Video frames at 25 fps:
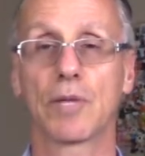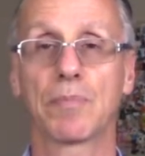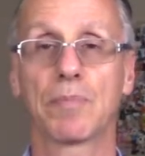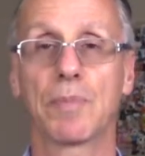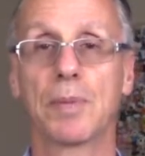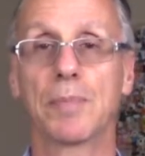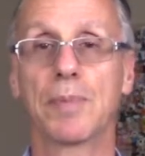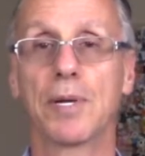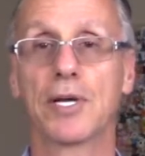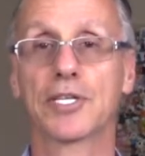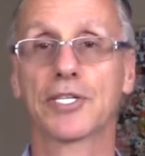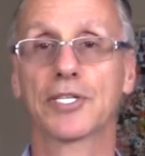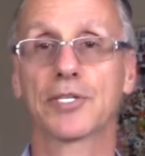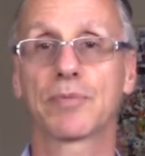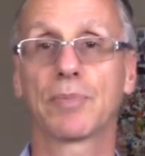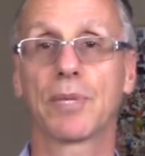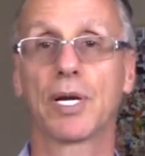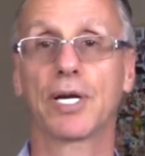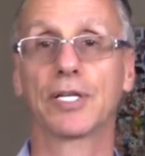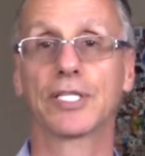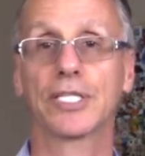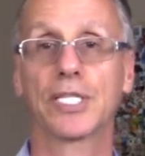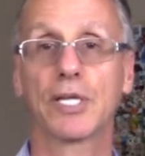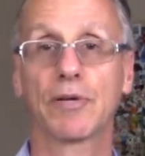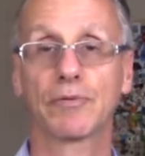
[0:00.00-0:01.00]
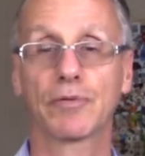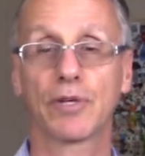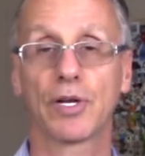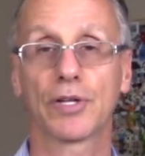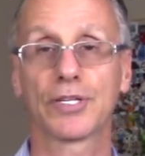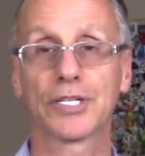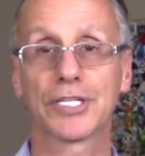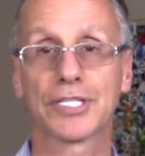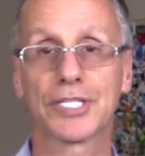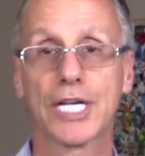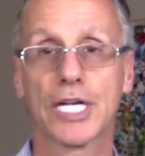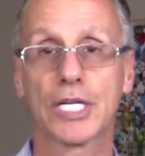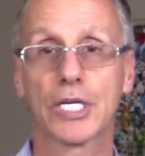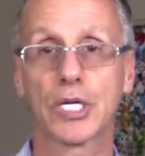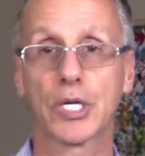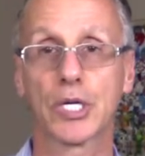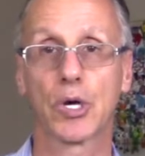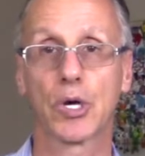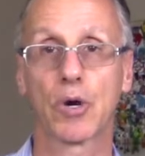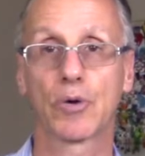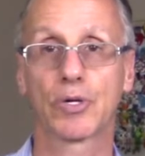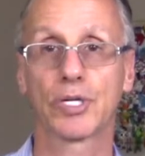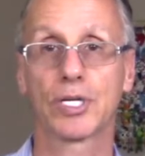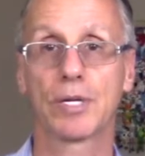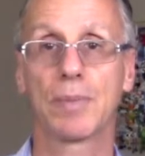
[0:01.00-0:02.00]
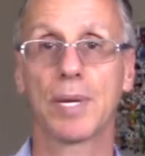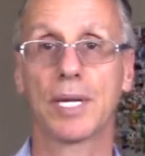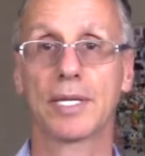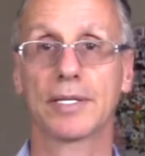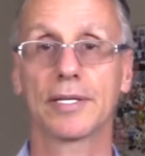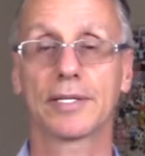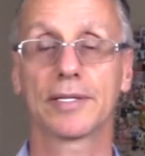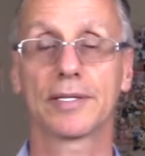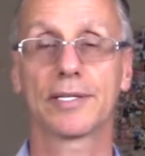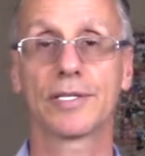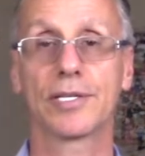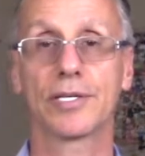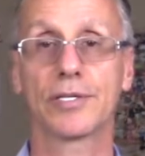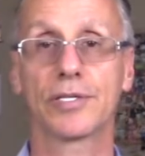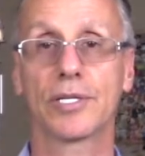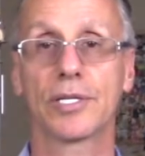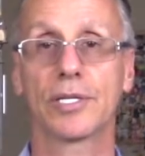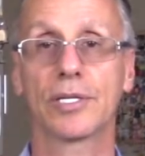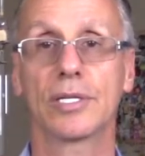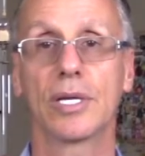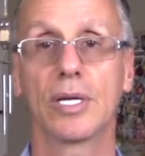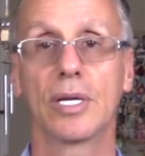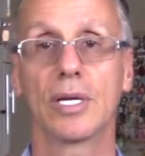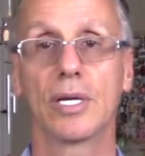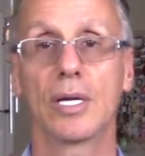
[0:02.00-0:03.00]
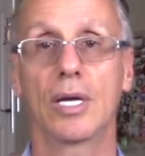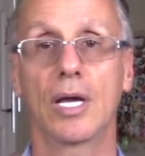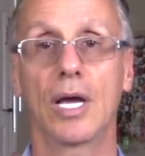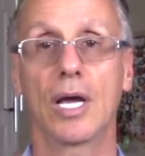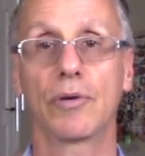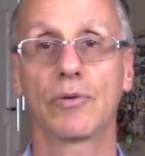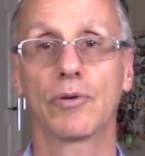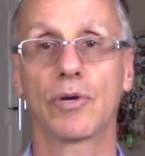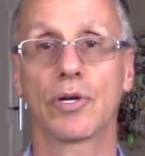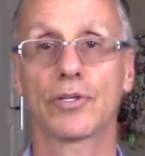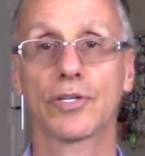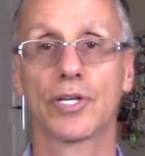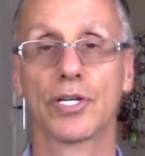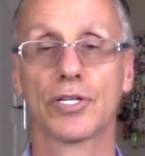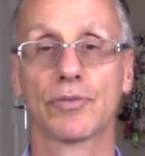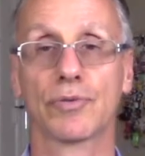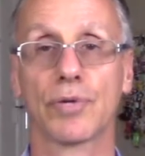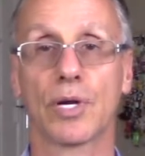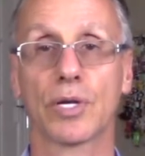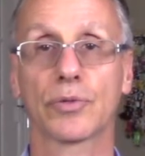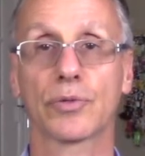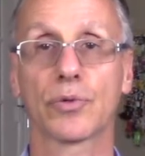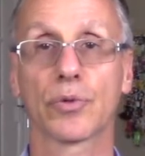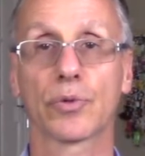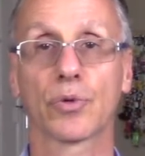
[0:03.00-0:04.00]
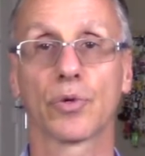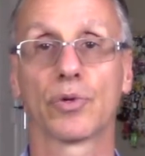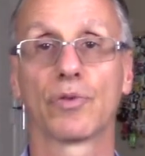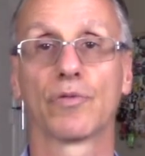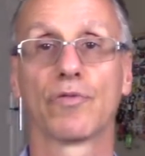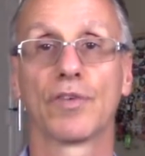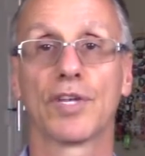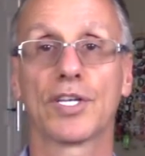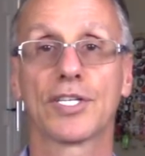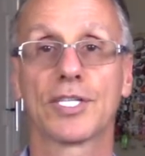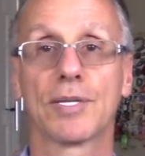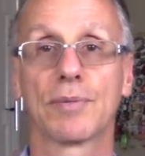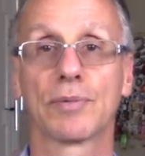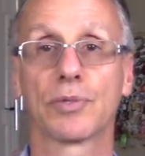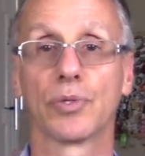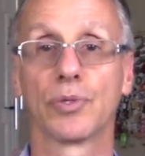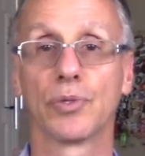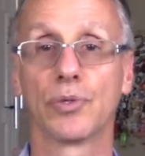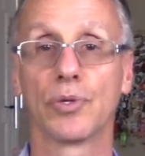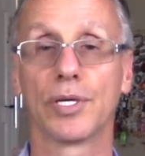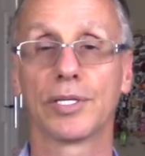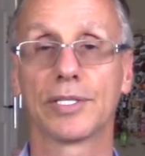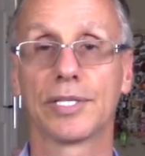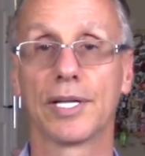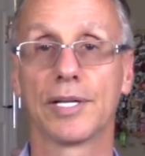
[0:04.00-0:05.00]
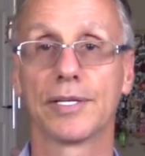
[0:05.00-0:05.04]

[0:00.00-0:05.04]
And people are smart enough to understand already make the decision and you are just trying to convince them to do it.